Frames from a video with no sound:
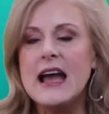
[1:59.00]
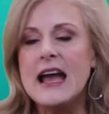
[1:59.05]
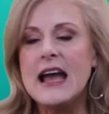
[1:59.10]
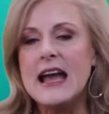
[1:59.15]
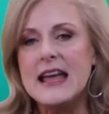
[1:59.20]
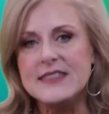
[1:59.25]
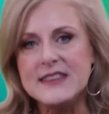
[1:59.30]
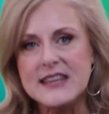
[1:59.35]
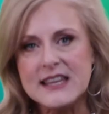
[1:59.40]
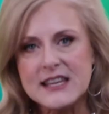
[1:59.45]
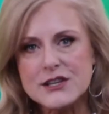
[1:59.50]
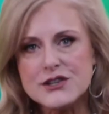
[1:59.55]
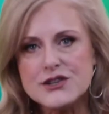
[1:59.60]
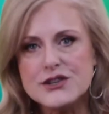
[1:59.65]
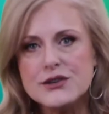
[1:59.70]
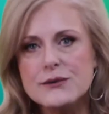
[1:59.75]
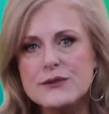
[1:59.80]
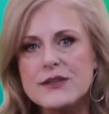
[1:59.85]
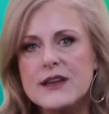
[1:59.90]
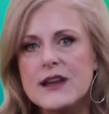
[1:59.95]
And the
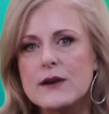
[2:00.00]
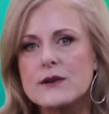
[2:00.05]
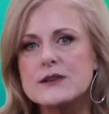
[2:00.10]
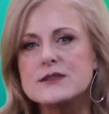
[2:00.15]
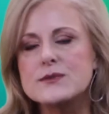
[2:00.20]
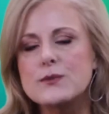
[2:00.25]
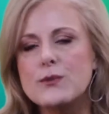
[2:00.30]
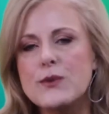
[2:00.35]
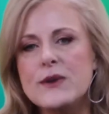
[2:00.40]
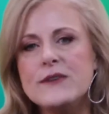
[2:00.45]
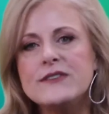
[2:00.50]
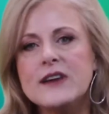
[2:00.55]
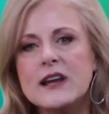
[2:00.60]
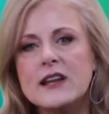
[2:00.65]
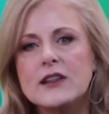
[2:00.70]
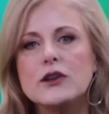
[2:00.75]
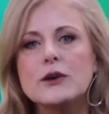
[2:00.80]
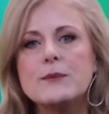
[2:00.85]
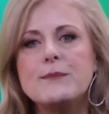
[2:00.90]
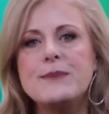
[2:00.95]
issue there is we've got to
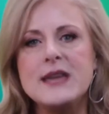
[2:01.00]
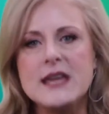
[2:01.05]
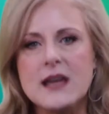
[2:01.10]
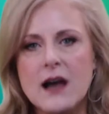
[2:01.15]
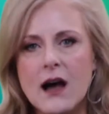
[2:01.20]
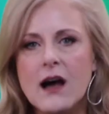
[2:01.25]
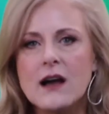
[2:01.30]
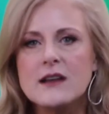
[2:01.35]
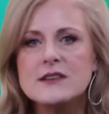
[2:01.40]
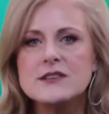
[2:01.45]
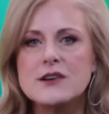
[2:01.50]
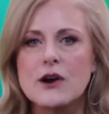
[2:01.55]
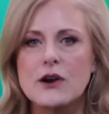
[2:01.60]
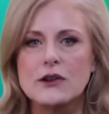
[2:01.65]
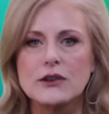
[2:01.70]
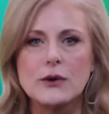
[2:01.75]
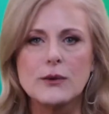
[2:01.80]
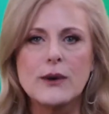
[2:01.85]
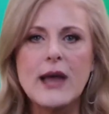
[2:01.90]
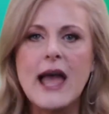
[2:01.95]
look beyond our
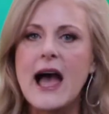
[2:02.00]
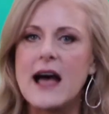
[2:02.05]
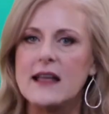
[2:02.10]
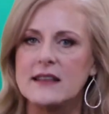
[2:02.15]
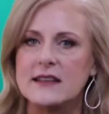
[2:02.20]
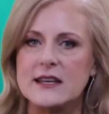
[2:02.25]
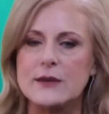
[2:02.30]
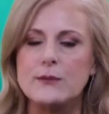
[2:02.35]
locality.